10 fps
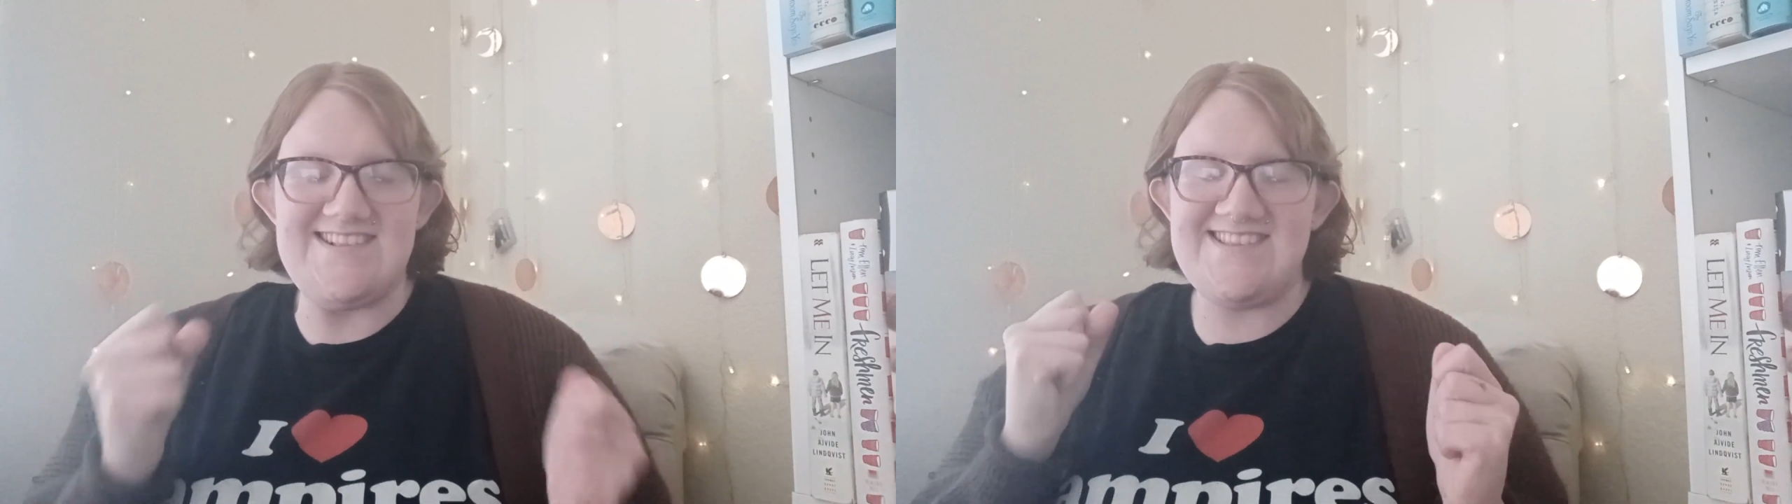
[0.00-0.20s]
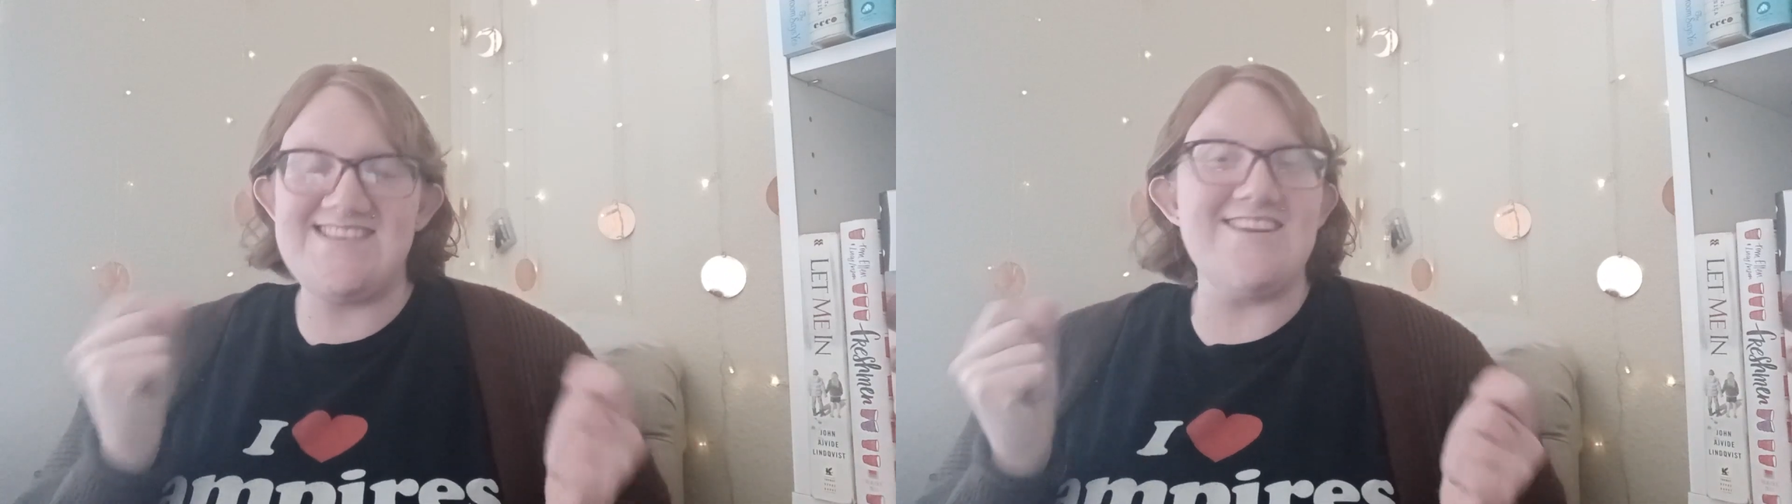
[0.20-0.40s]

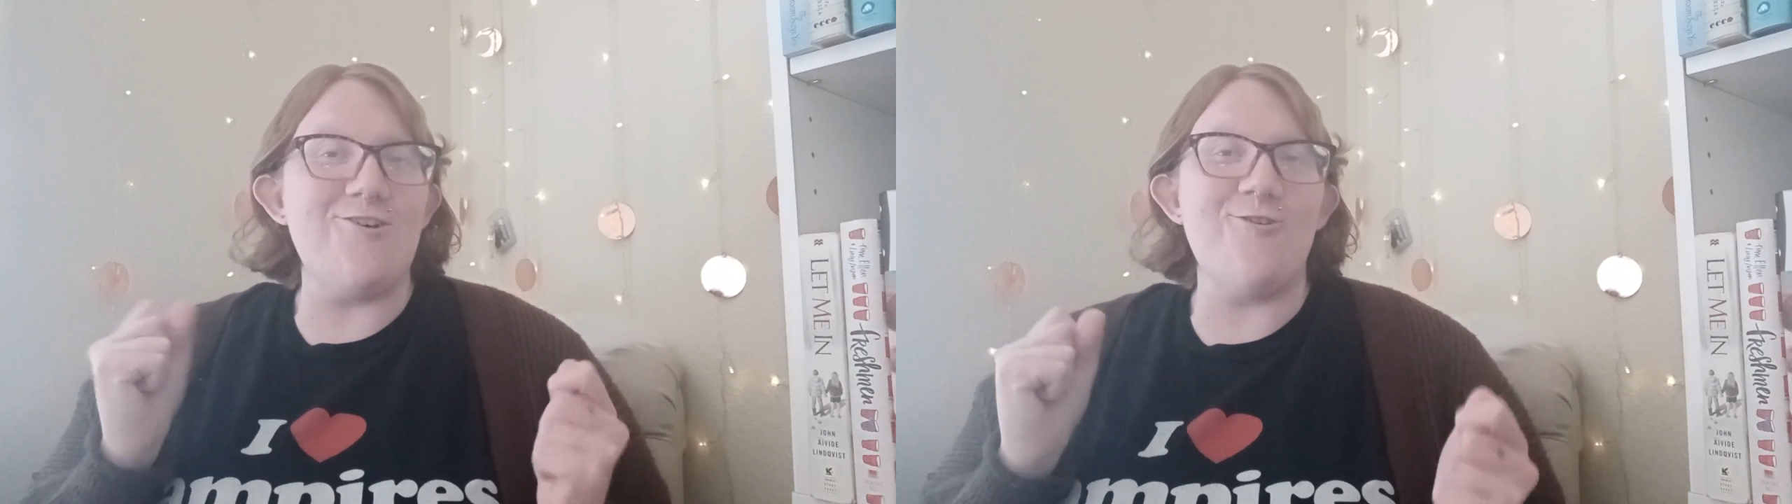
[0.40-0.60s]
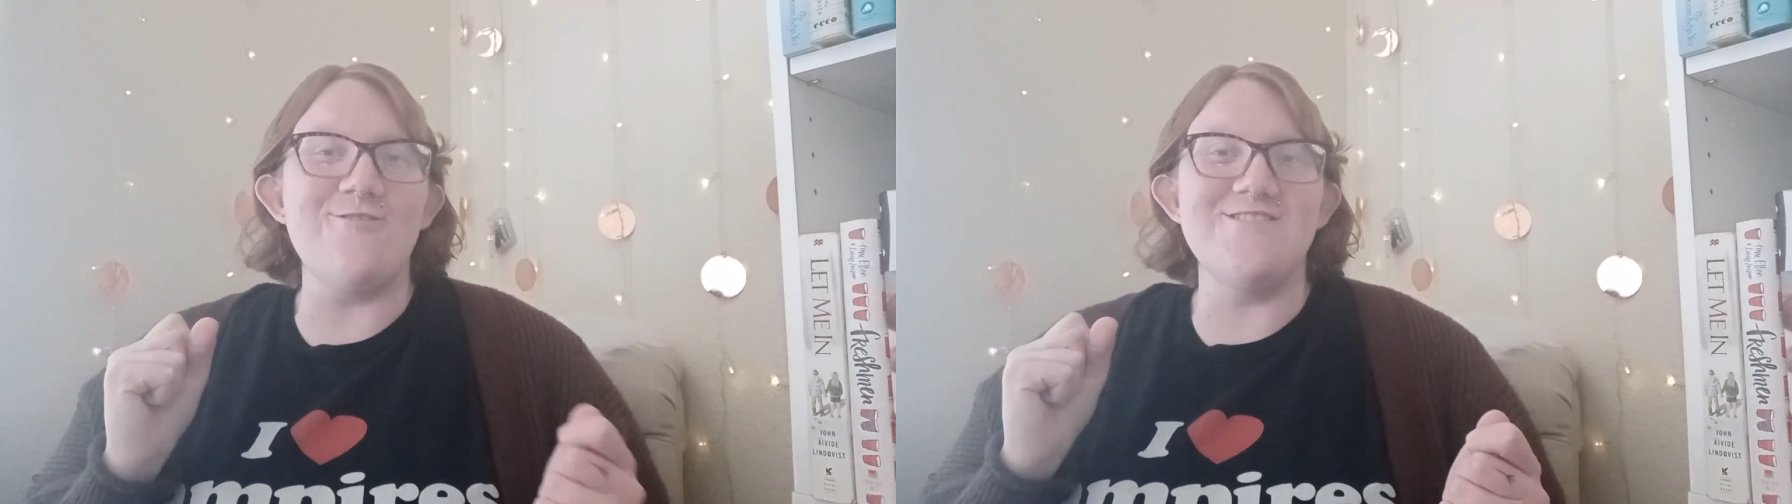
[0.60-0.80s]

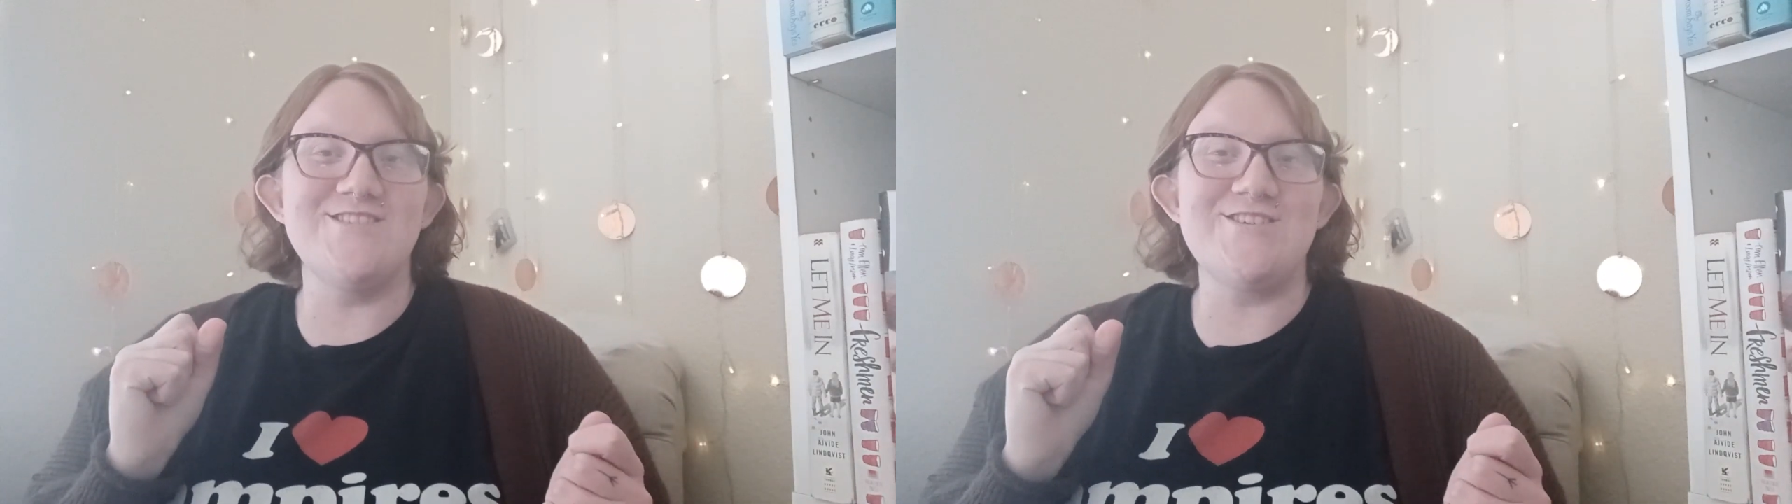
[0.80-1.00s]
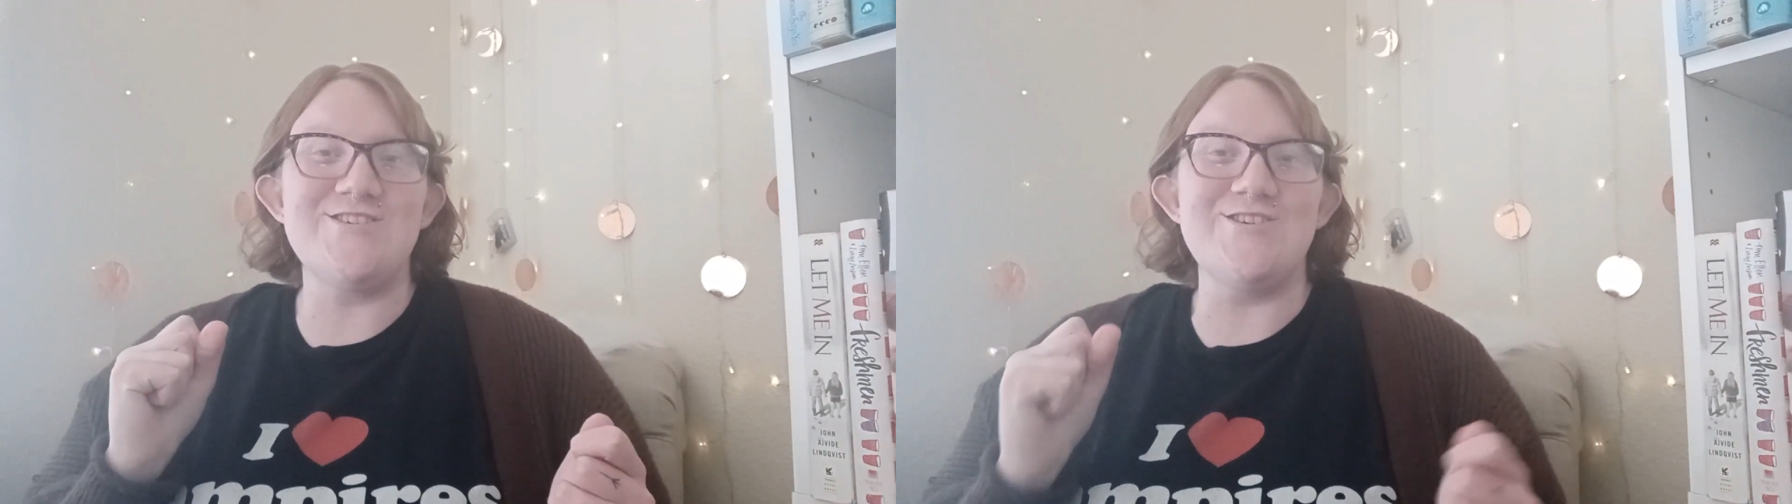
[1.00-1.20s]
still
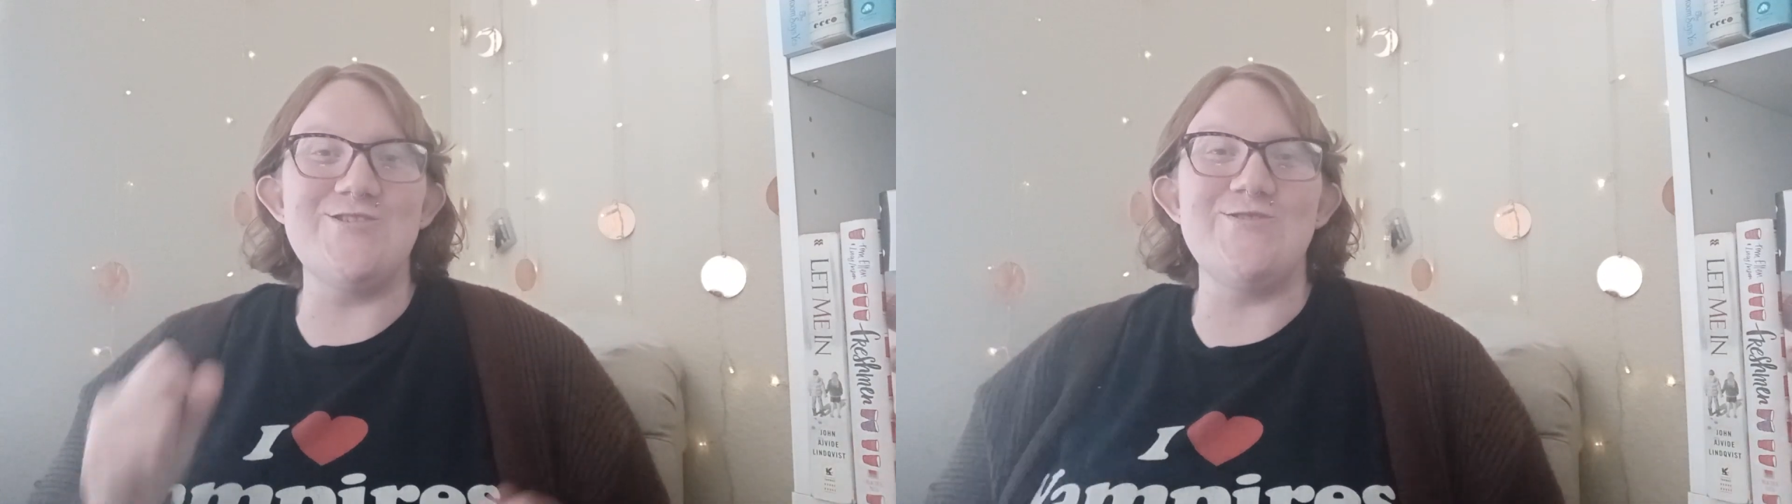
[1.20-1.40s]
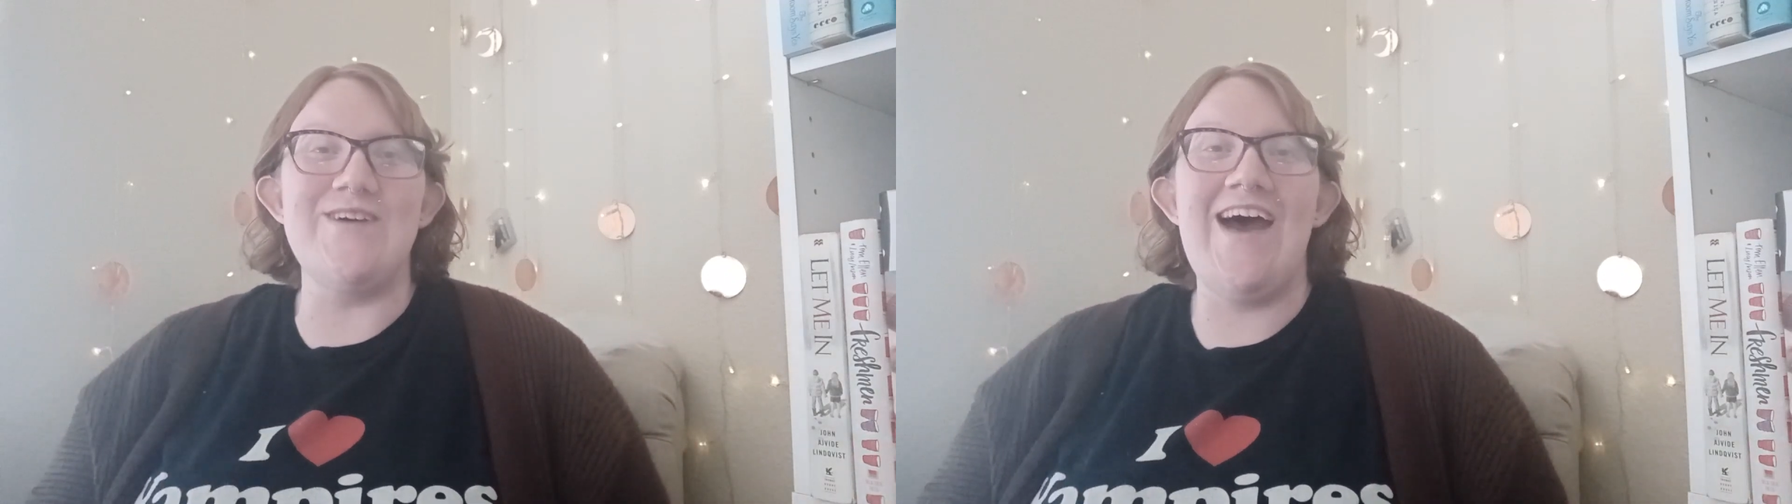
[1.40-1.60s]
holds
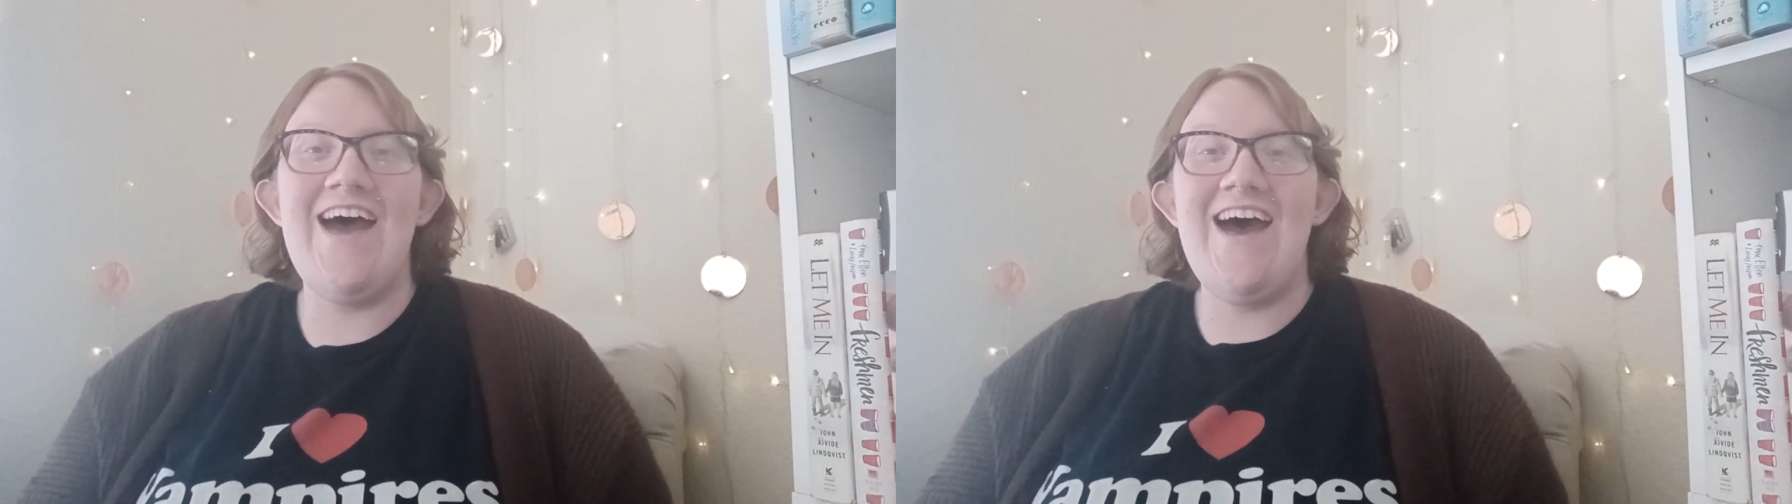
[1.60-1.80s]
true.